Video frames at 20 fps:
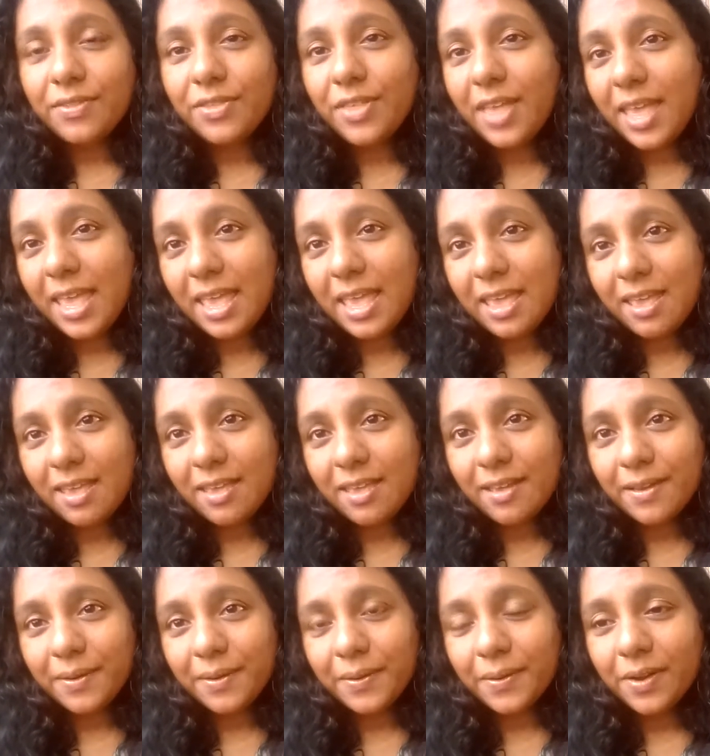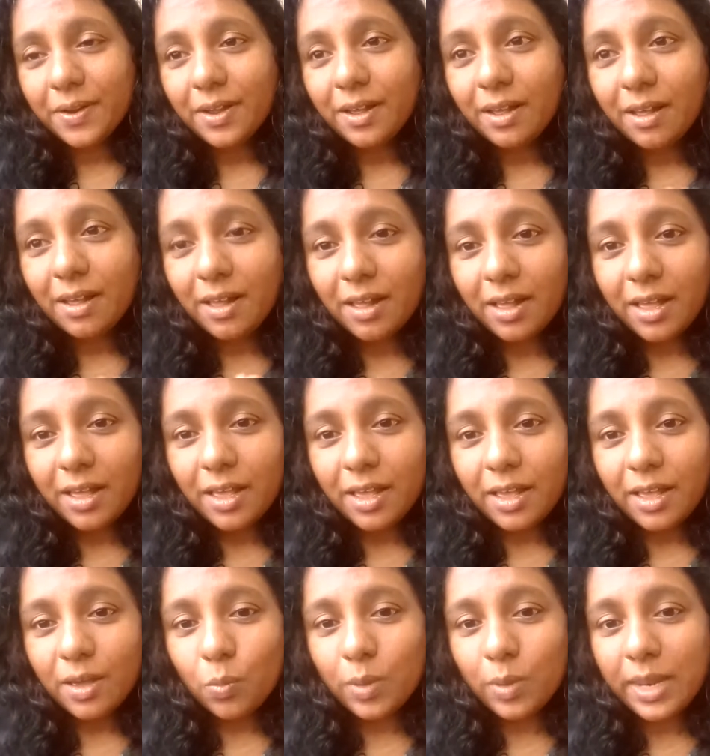they
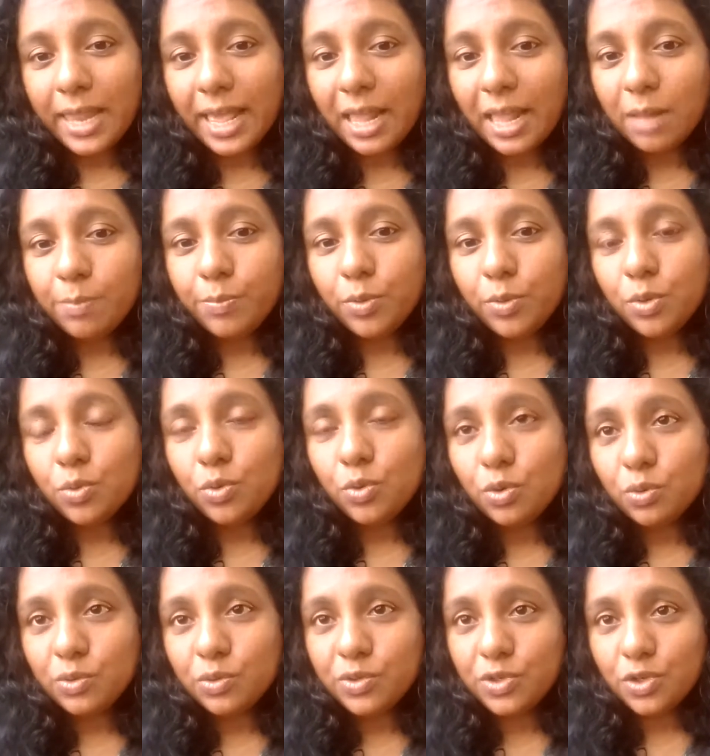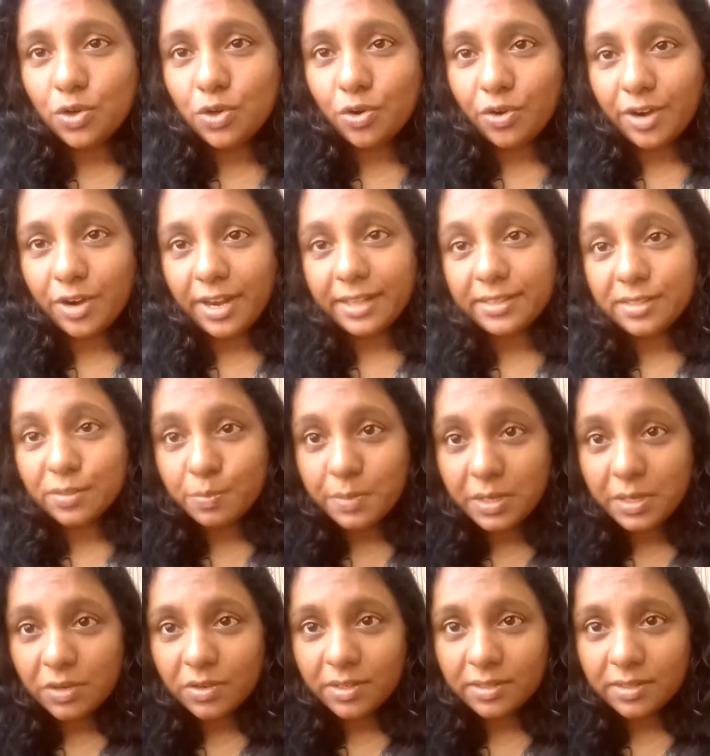will help you use your
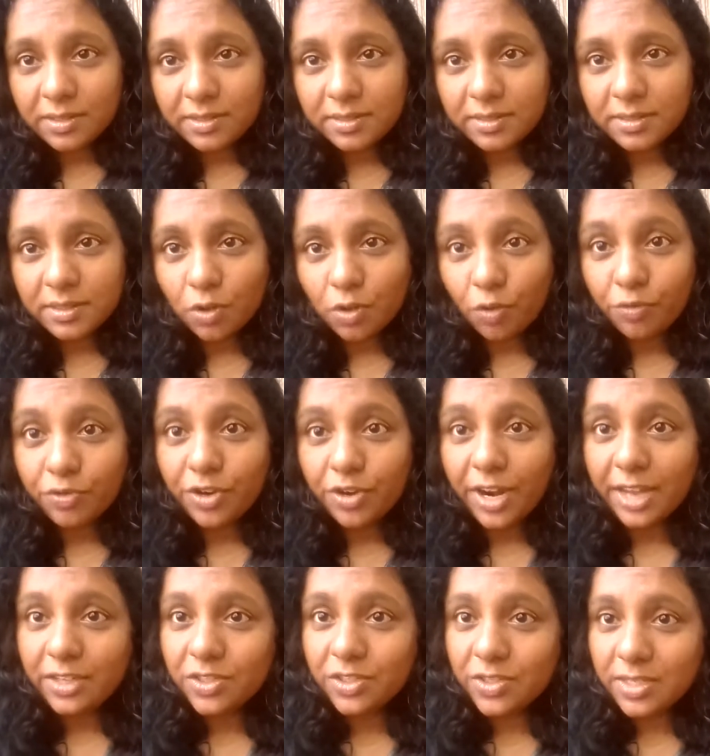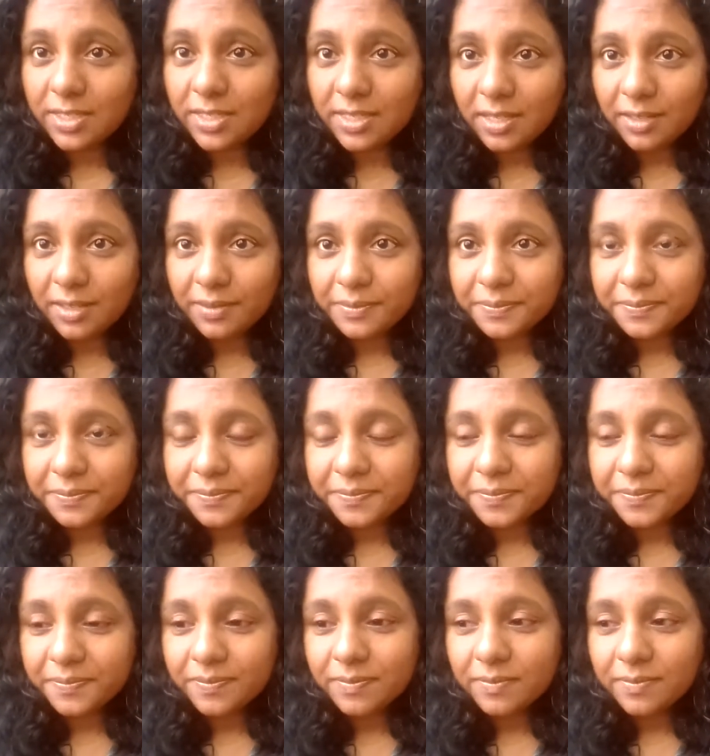experience of tragedy
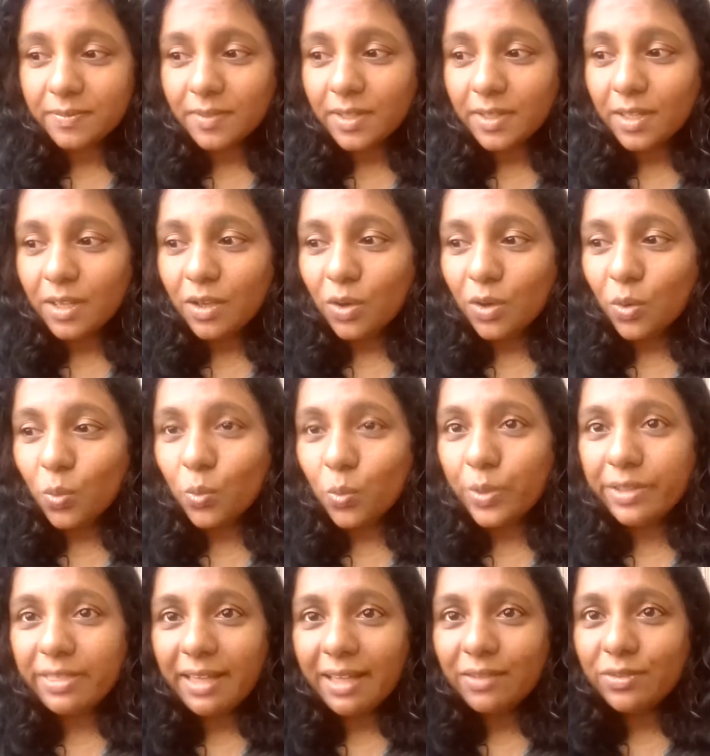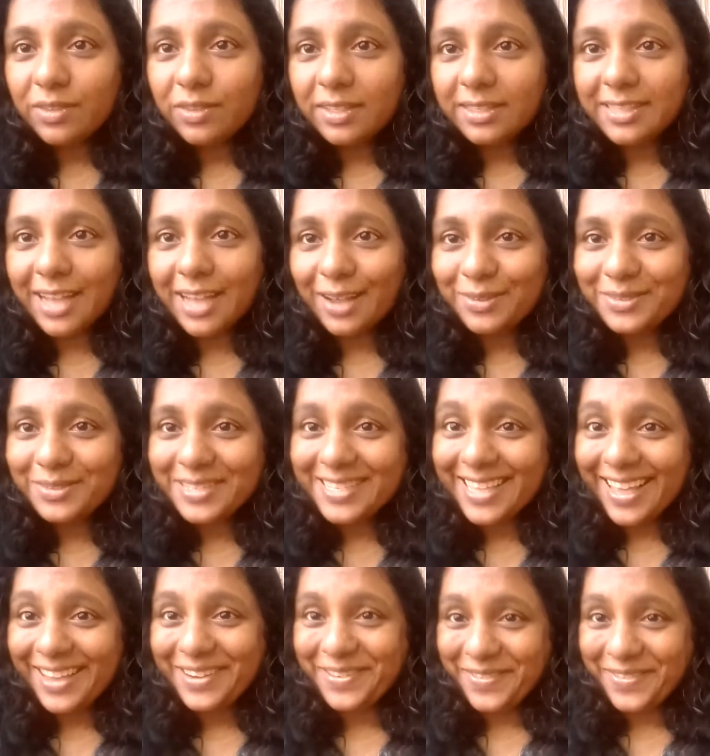without the
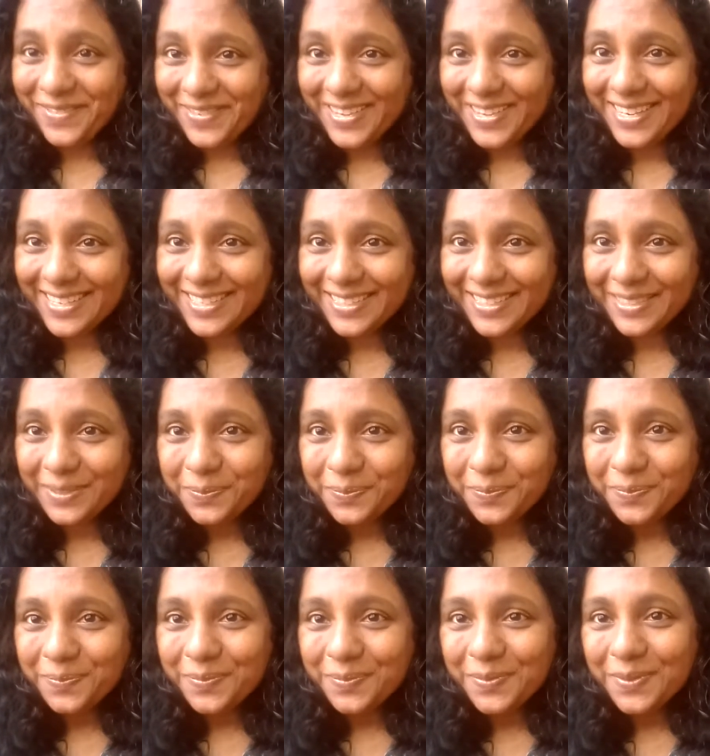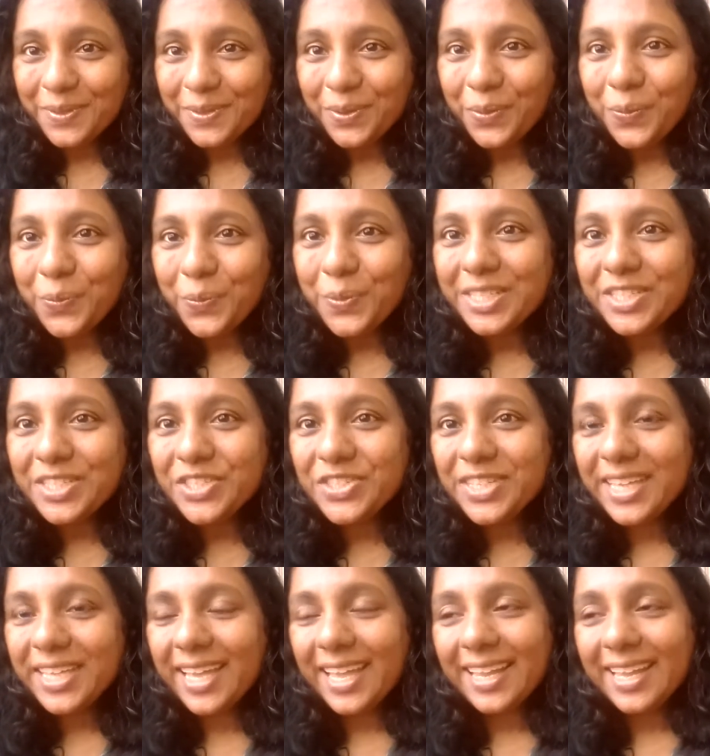downside of it,
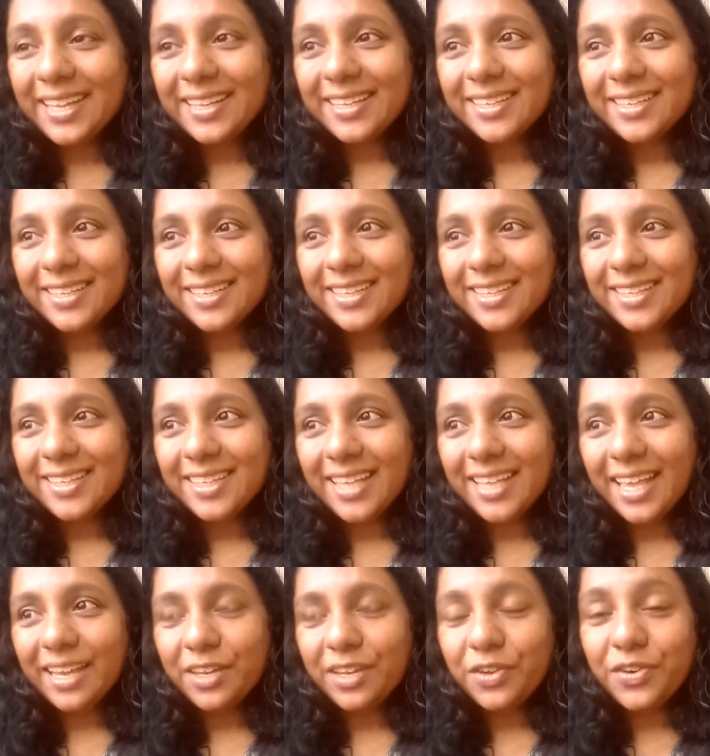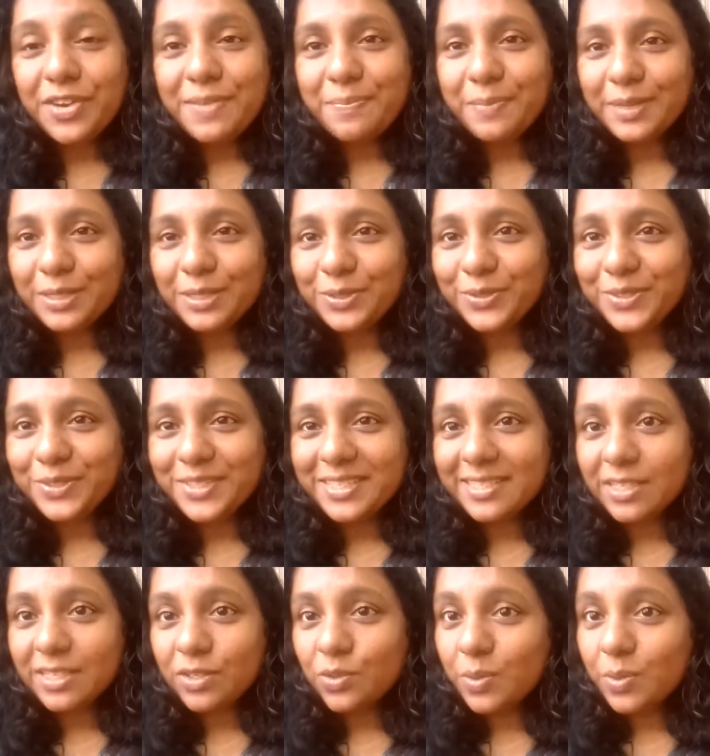which can creep into the
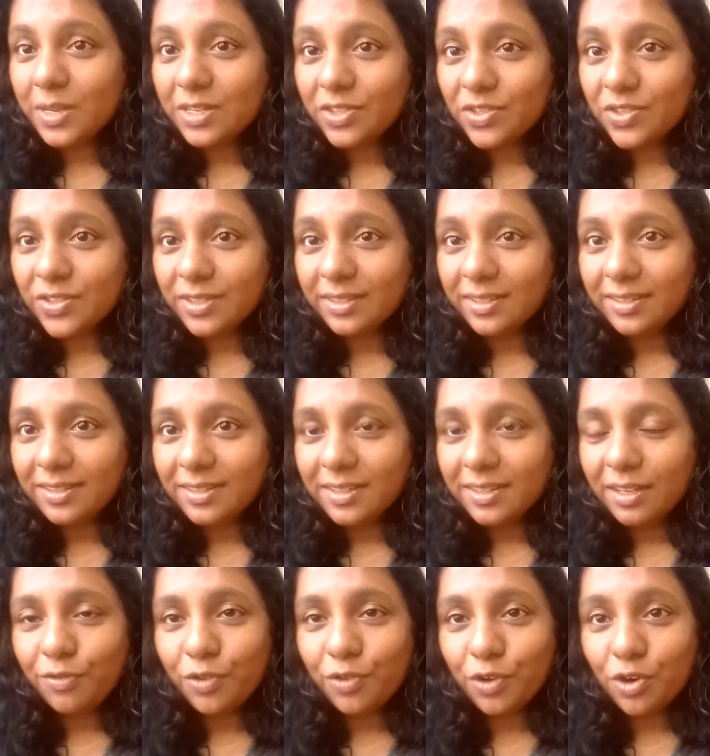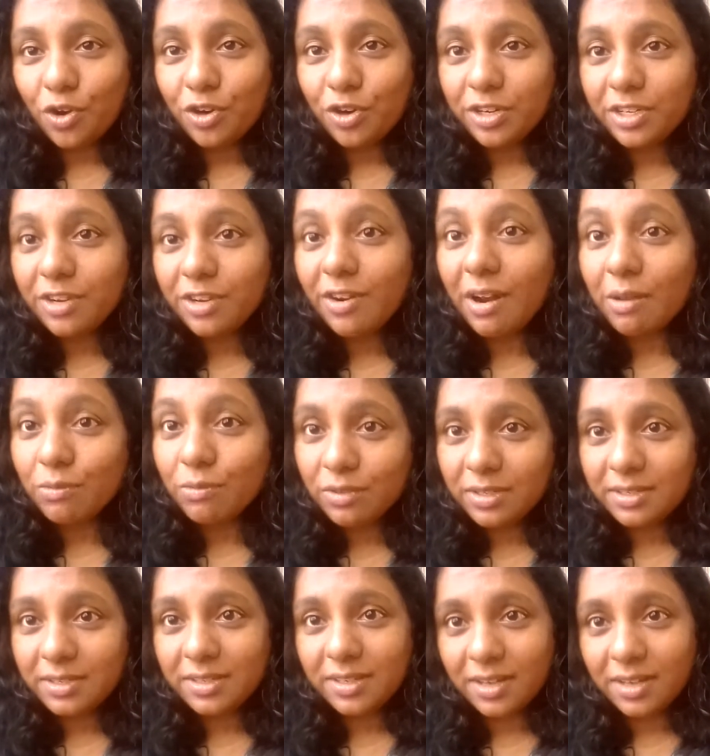situation if you're not
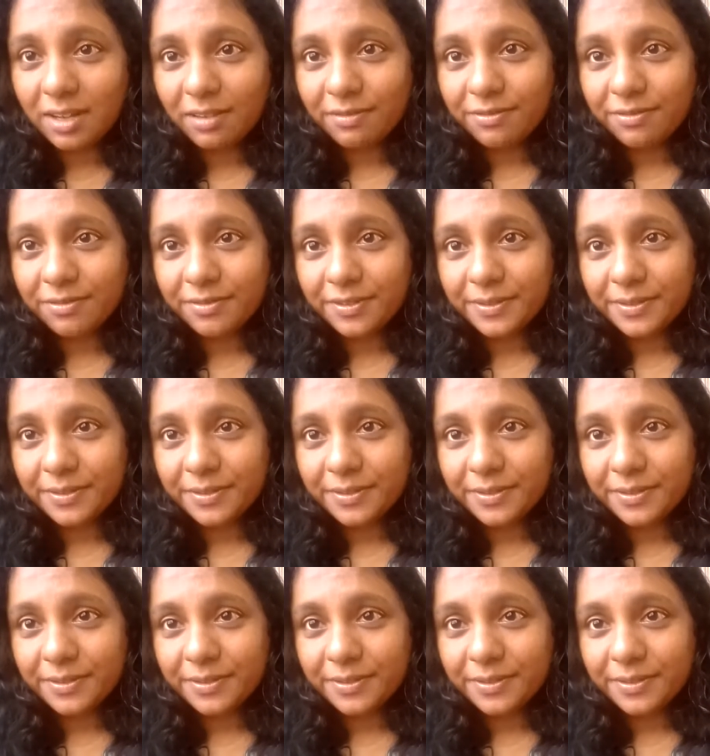grounded enough.